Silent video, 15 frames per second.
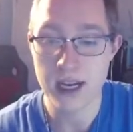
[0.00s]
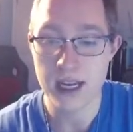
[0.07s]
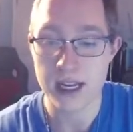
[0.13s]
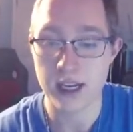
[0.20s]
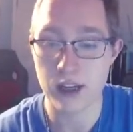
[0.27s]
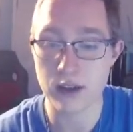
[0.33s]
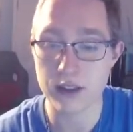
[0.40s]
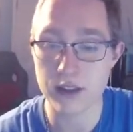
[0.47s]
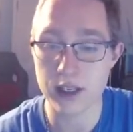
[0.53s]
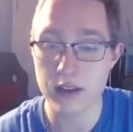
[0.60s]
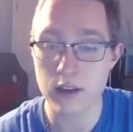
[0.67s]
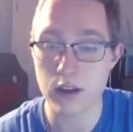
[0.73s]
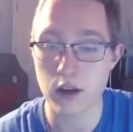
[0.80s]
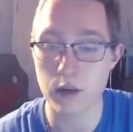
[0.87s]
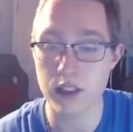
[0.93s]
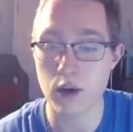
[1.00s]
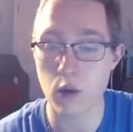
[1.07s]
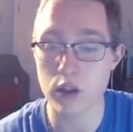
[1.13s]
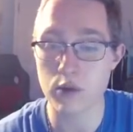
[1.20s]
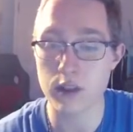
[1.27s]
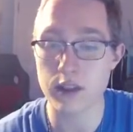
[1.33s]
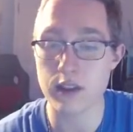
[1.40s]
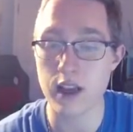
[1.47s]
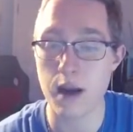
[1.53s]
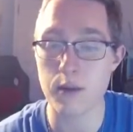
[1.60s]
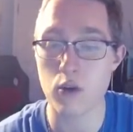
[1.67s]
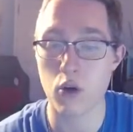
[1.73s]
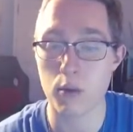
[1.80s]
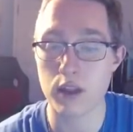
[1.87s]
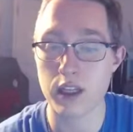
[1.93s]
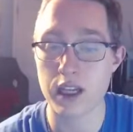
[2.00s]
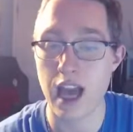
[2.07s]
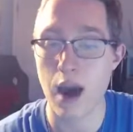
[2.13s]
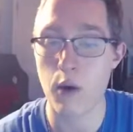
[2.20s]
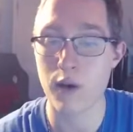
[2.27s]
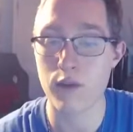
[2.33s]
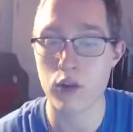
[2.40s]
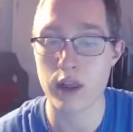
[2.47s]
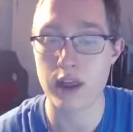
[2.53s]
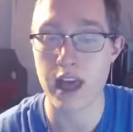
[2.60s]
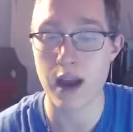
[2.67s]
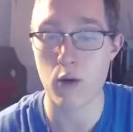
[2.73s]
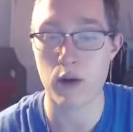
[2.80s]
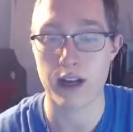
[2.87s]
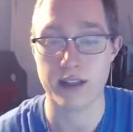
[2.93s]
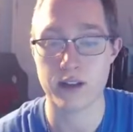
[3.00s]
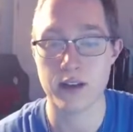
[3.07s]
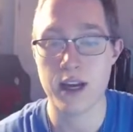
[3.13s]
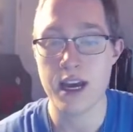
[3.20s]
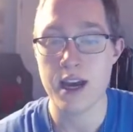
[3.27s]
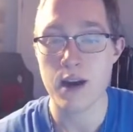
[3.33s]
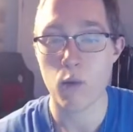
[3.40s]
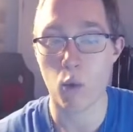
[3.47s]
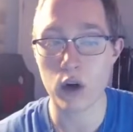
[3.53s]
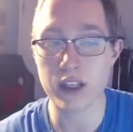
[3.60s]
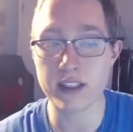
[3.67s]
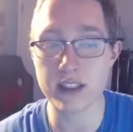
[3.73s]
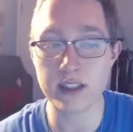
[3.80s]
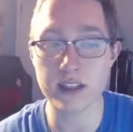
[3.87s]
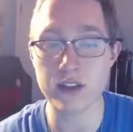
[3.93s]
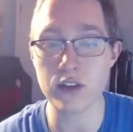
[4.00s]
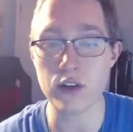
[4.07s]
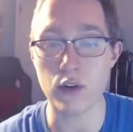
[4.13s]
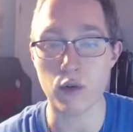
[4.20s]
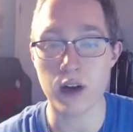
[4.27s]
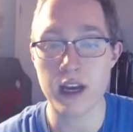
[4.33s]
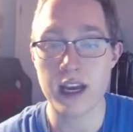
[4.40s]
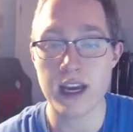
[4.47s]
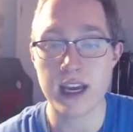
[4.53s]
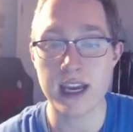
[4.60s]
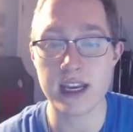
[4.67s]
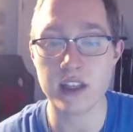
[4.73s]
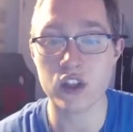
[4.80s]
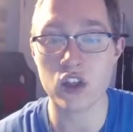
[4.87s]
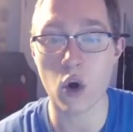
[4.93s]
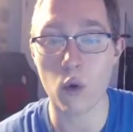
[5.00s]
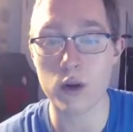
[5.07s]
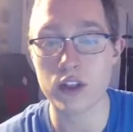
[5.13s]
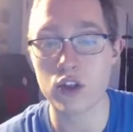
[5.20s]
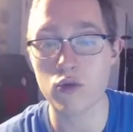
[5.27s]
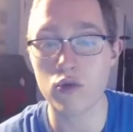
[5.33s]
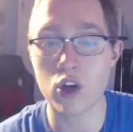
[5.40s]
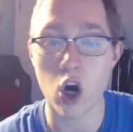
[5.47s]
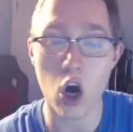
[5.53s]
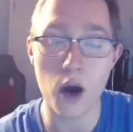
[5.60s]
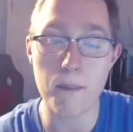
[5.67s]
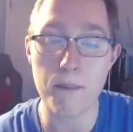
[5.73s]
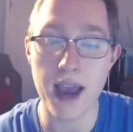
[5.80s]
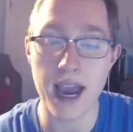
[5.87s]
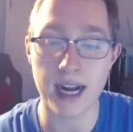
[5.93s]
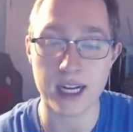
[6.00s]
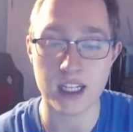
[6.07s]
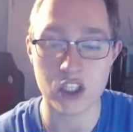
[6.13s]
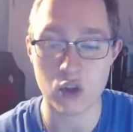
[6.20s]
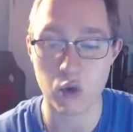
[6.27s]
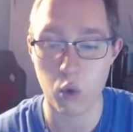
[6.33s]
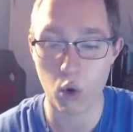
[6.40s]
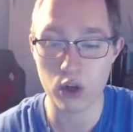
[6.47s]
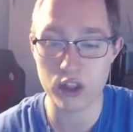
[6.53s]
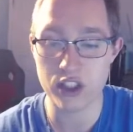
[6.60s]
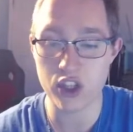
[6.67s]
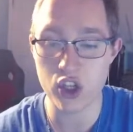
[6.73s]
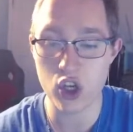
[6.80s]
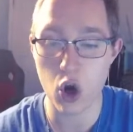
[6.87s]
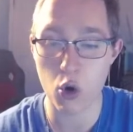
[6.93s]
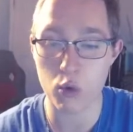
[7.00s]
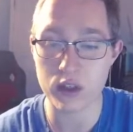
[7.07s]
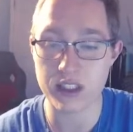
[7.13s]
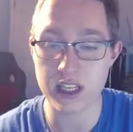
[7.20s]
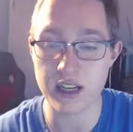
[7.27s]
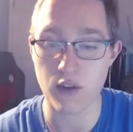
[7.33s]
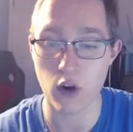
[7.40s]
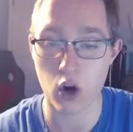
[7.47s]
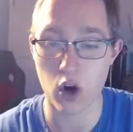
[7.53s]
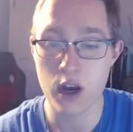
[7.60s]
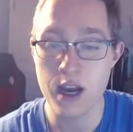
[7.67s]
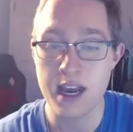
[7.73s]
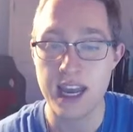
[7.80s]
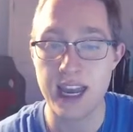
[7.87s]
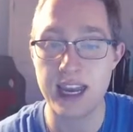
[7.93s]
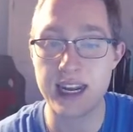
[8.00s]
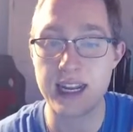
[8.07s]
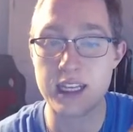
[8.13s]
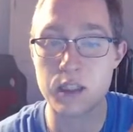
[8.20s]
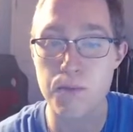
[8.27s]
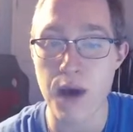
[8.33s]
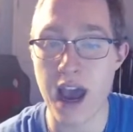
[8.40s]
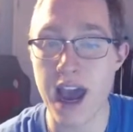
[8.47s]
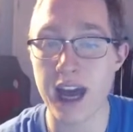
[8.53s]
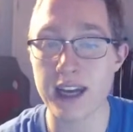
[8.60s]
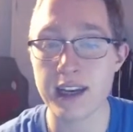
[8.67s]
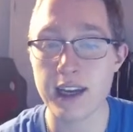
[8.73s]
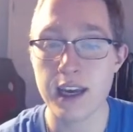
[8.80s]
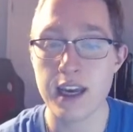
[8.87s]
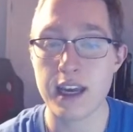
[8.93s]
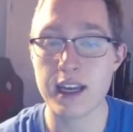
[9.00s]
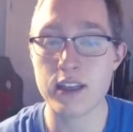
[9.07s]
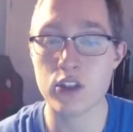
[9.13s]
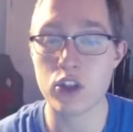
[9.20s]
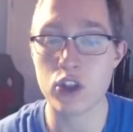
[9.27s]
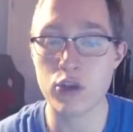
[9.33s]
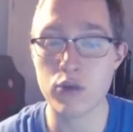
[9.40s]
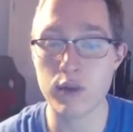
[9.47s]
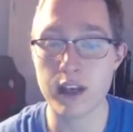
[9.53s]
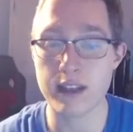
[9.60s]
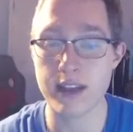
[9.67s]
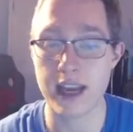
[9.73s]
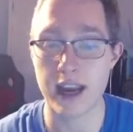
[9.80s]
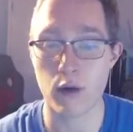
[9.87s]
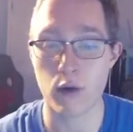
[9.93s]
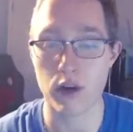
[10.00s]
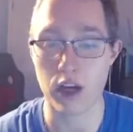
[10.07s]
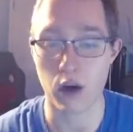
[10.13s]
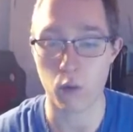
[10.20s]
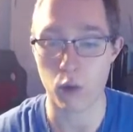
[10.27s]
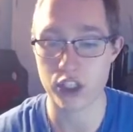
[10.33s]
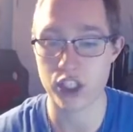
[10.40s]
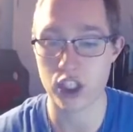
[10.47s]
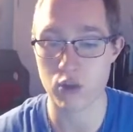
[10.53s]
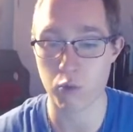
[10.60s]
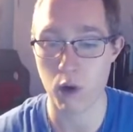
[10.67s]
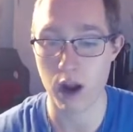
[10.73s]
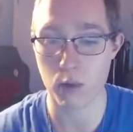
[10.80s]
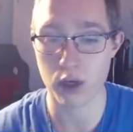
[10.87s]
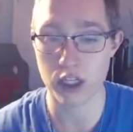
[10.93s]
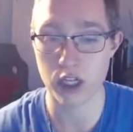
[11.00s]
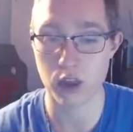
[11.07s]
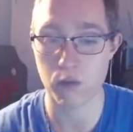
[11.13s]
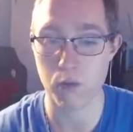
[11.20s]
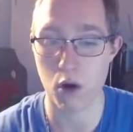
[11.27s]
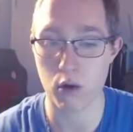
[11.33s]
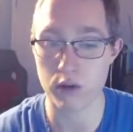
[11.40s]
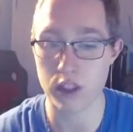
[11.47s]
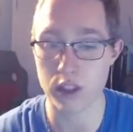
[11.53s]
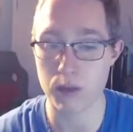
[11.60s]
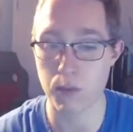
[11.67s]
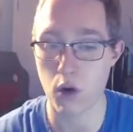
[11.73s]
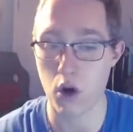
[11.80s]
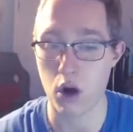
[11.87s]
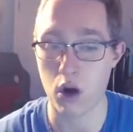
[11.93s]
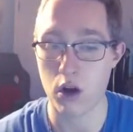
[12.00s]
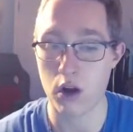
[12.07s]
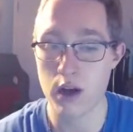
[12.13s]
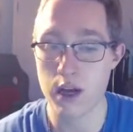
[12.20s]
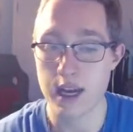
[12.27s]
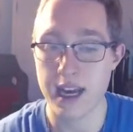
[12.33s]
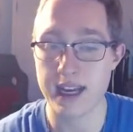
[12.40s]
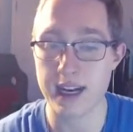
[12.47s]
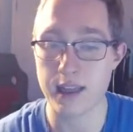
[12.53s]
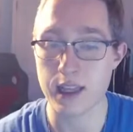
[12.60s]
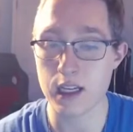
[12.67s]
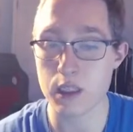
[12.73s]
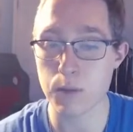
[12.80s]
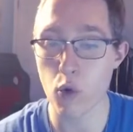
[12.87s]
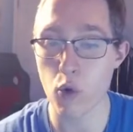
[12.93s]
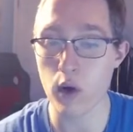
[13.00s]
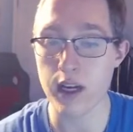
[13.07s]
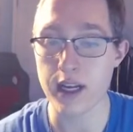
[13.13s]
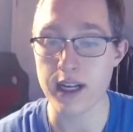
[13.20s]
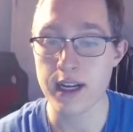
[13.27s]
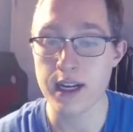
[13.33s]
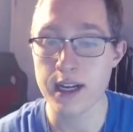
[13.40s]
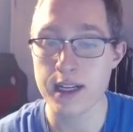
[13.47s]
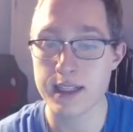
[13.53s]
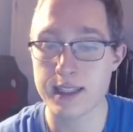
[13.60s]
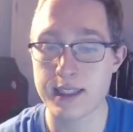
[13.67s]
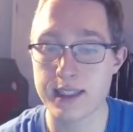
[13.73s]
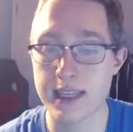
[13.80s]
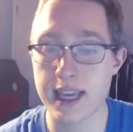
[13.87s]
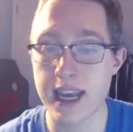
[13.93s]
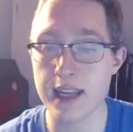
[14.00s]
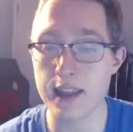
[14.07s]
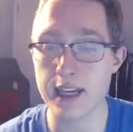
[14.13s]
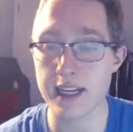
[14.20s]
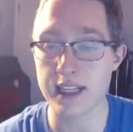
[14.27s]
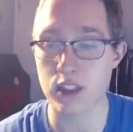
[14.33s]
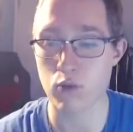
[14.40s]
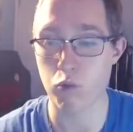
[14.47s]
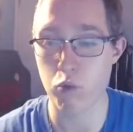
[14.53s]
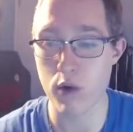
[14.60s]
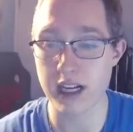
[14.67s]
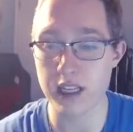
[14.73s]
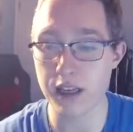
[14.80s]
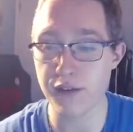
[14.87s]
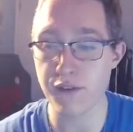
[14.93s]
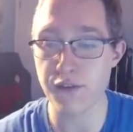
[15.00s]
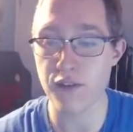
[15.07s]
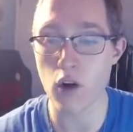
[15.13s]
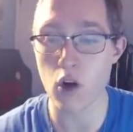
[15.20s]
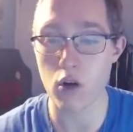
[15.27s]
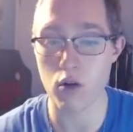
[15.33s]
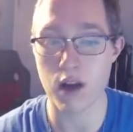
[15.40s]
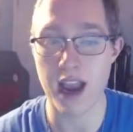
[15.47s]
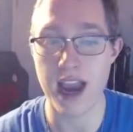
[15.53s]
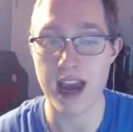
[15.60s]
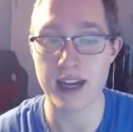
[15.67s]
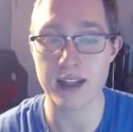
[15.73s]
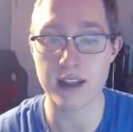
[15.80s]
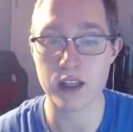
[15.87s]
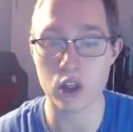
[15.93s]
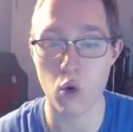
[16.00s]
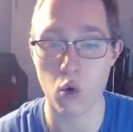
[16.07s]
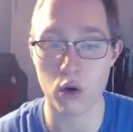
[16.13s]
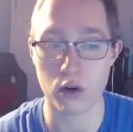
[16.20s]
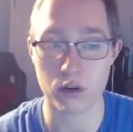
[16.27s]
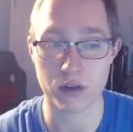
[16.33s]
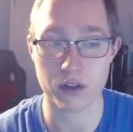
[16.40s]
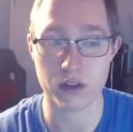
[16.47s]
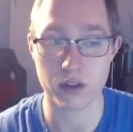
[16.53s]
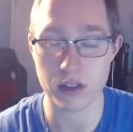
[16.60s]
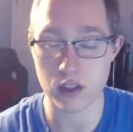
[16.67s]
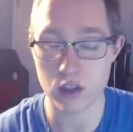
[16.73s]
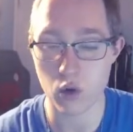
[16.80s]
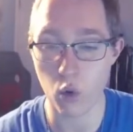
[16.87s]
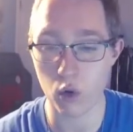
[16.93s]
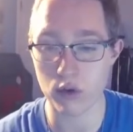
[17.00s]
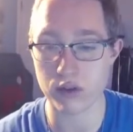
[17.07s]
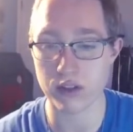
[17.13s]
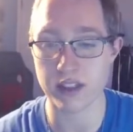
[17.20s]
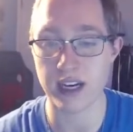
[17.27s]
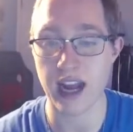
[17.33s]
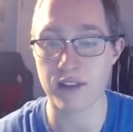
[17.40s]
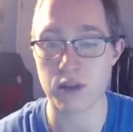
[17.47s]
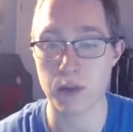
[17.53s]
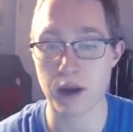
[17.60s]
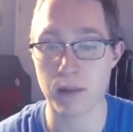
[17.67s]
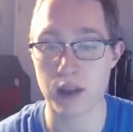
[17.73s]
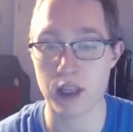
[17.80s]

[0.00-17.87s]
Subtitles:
You're going to see, he's going to his assignment normally. However, there it is. What he's going to do, he's going to cut back towards the O receiver, and his back is to this area, which is where we're going to throw this ball. And at this point, Scantling is really far ahead of this corner. So this corner is going to have to make a